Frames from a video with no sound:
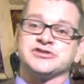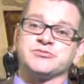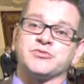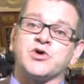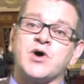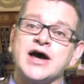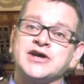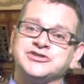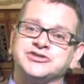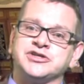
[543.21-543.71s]

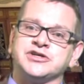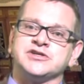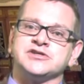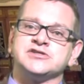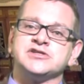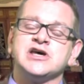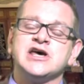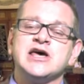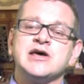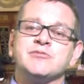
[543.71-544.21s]
some
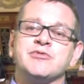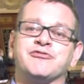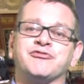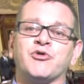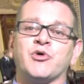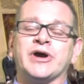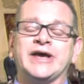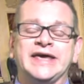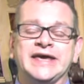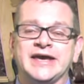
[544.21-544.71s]
questions
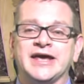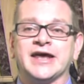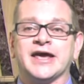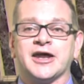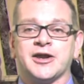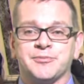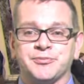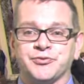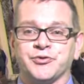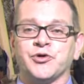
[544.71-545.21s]
before he can
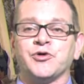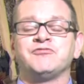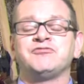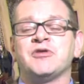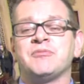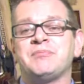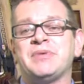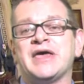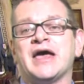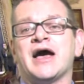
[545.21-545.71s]
get approved and